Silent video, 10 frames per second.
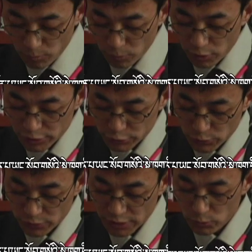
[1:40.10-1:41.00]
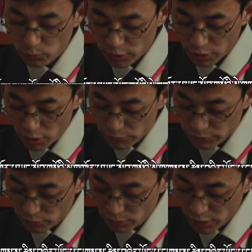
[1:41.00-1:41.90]
Monasteries were
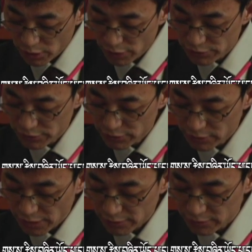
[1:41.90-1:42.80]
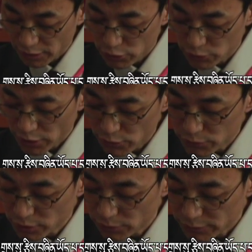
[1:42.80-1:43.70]
also considered as
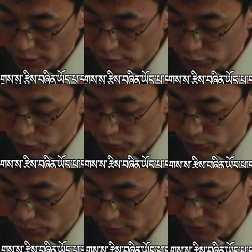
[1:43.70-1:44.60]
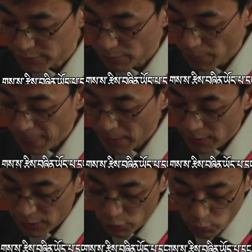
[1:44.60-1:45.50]
educational institutes,
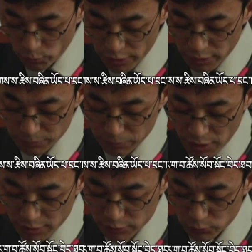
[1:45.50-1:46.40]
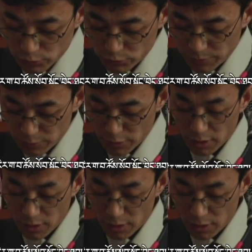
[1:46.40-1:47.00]
where monks could be